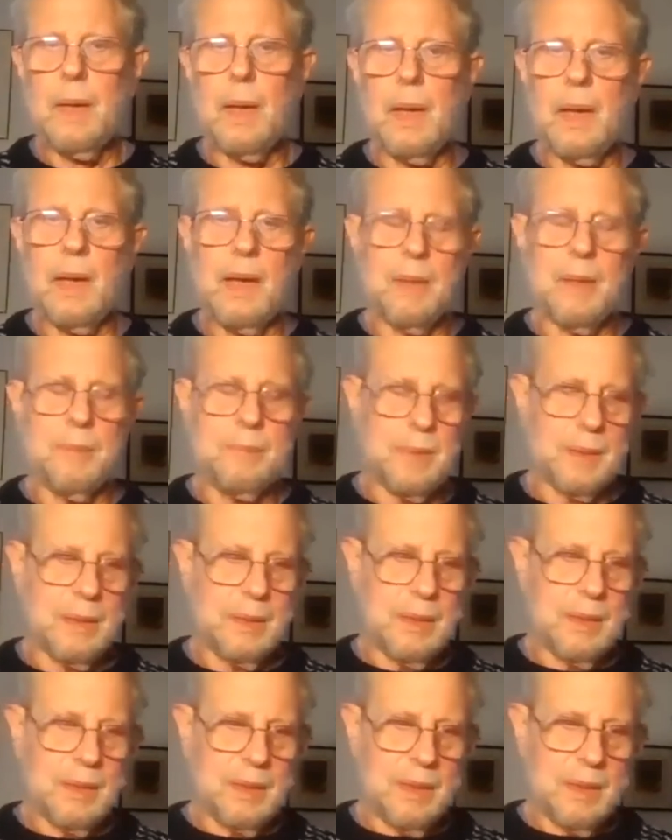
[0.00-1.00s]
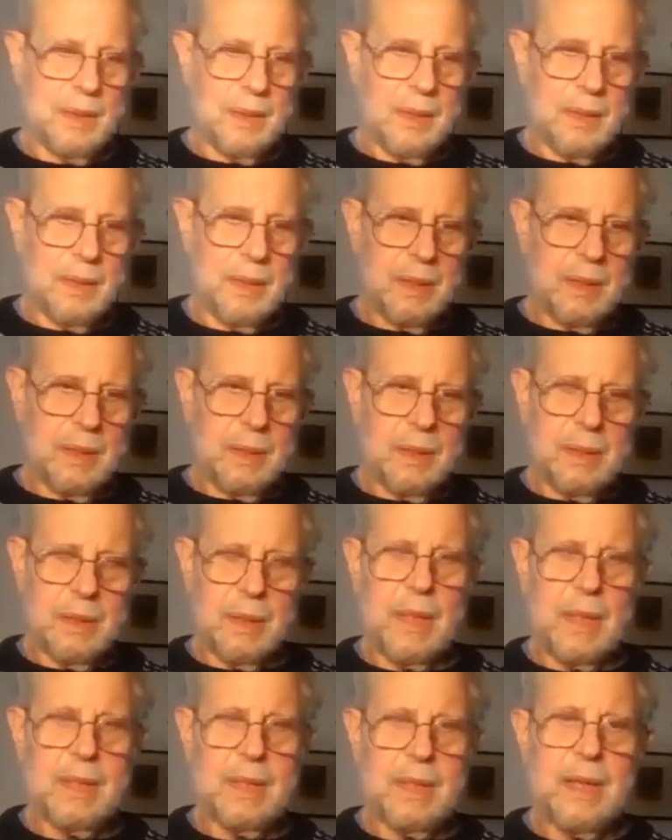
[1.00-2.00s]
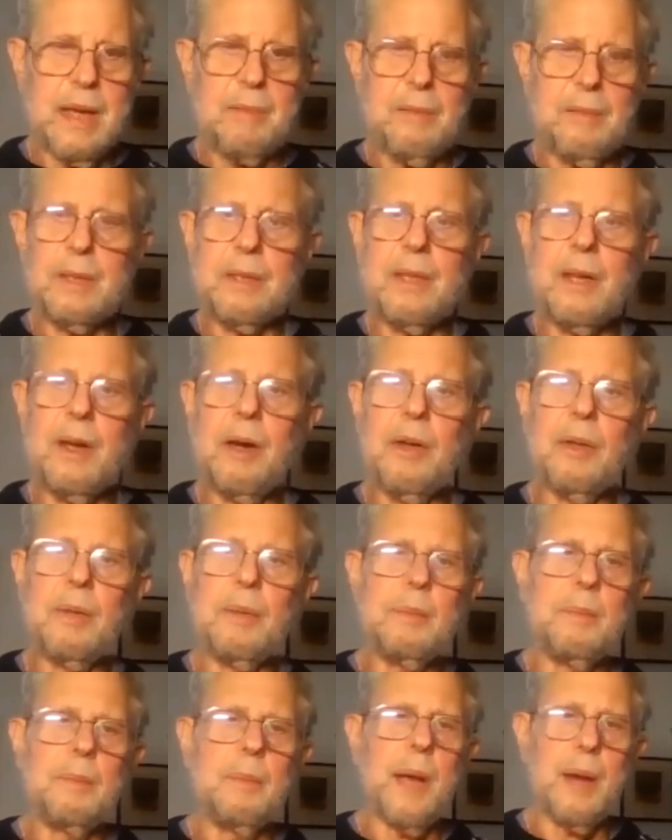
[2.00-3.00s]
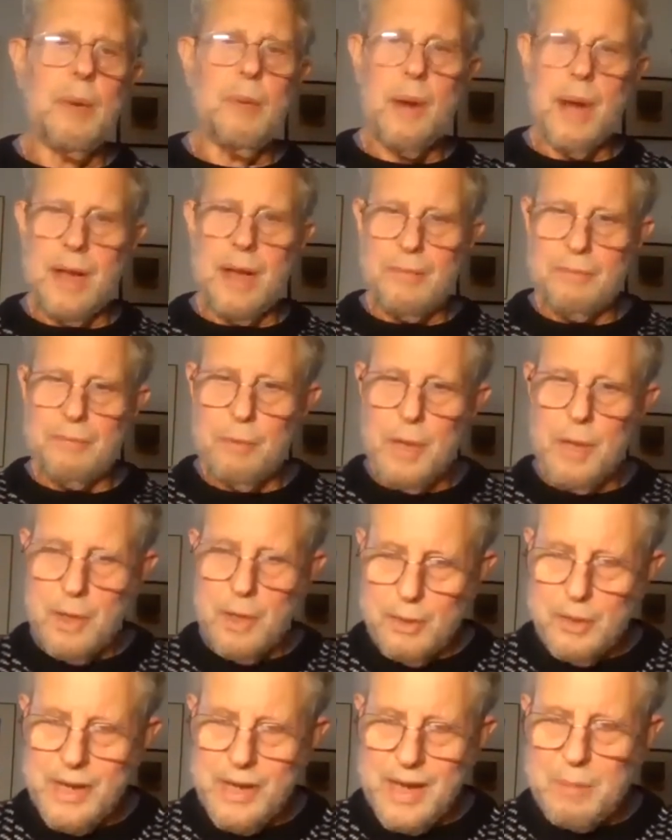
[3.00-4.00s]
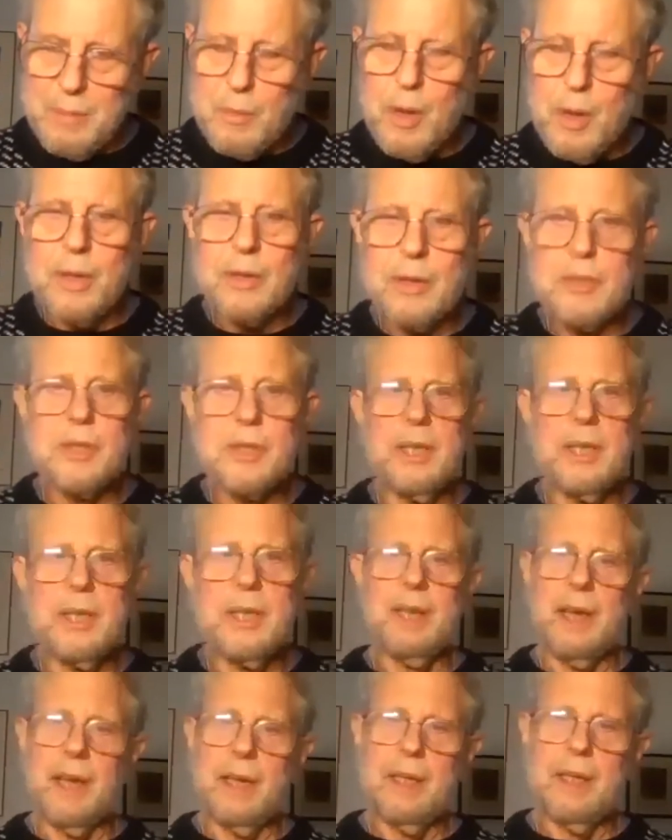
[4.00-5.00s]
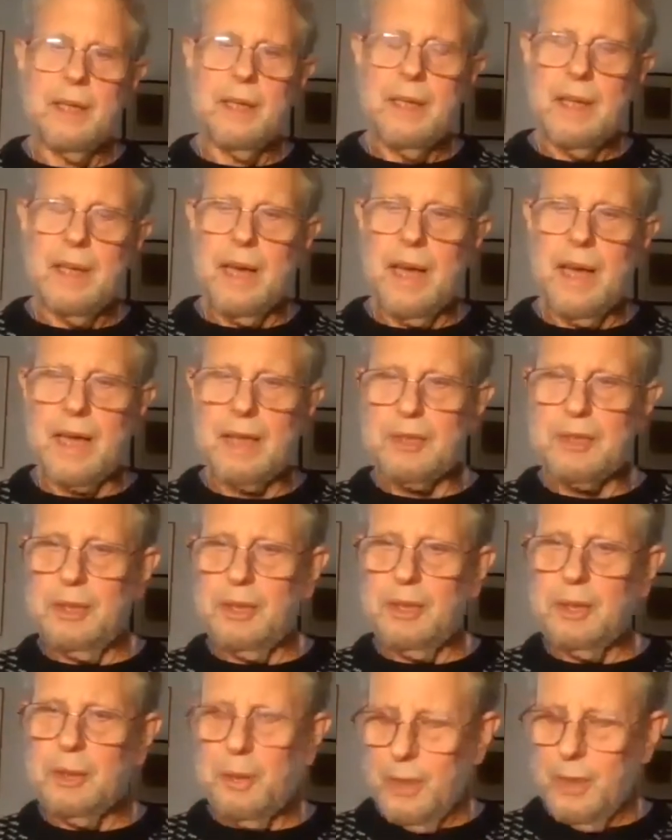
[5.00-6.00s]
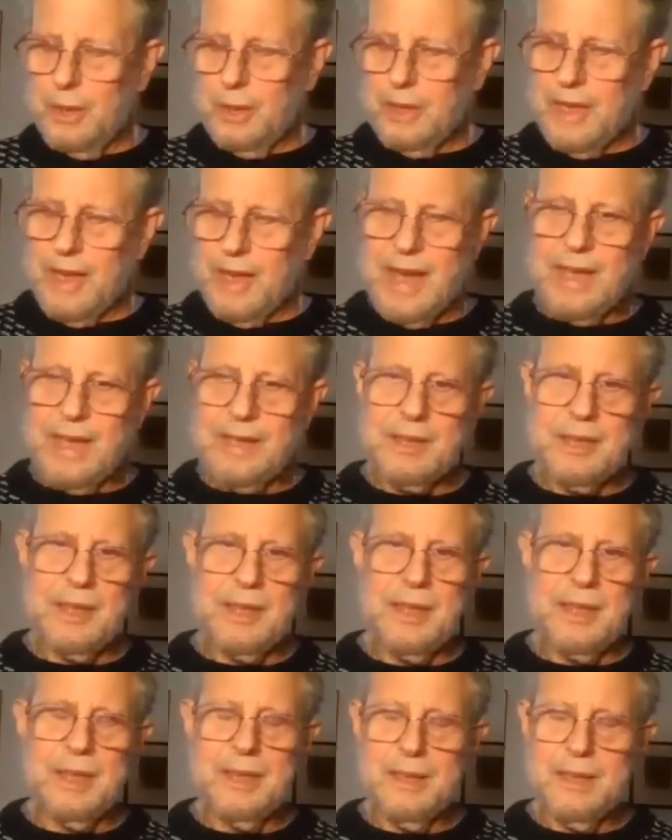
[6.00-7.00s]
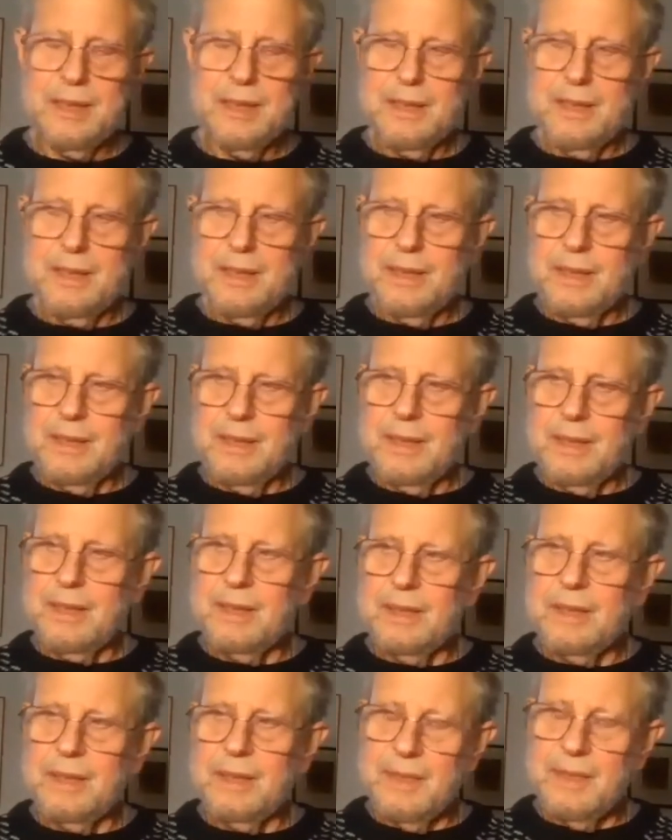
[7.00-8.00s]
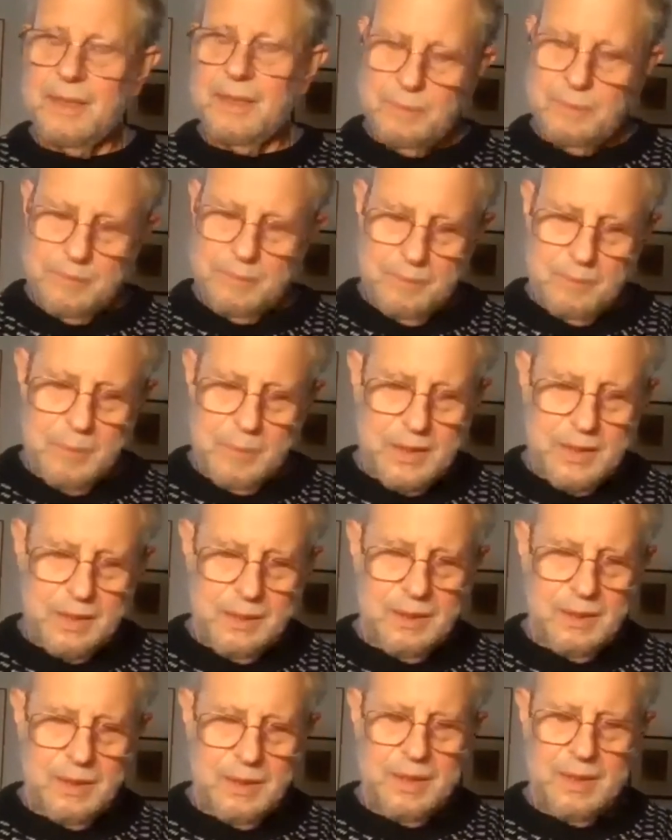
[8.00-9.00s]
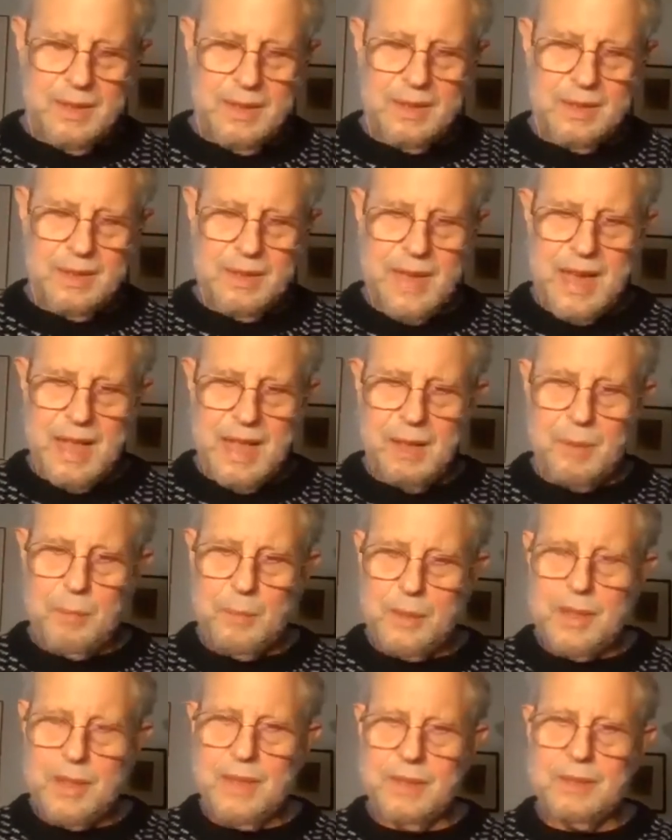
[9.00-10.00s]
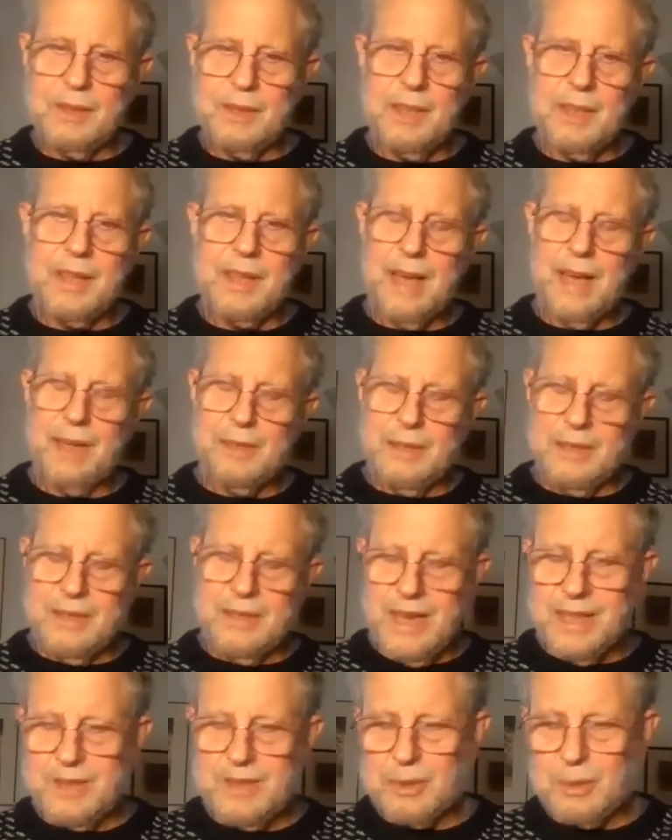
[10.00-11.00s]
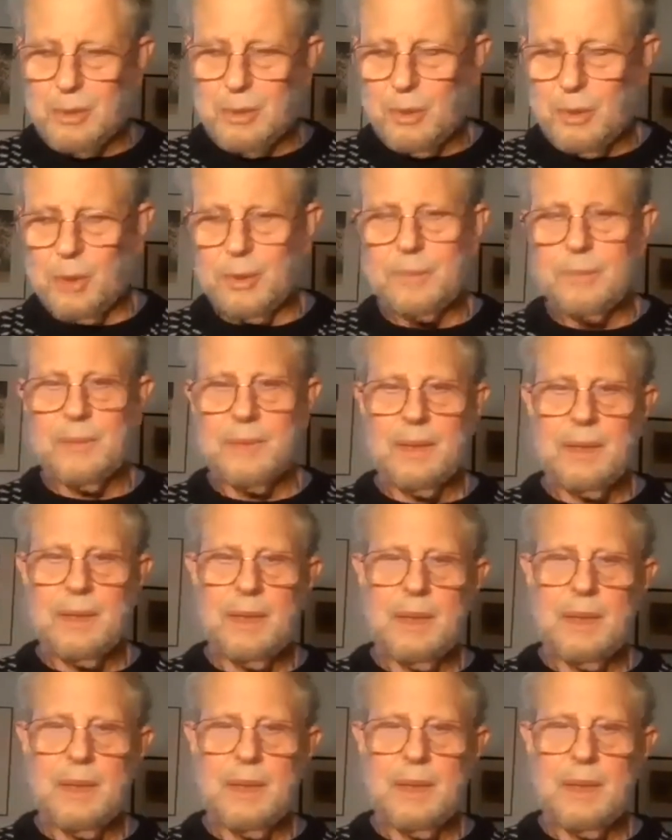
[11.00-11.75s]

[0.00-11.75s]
They never told my wife what her name was. She actually taught at the Gallup McKinley County Day School,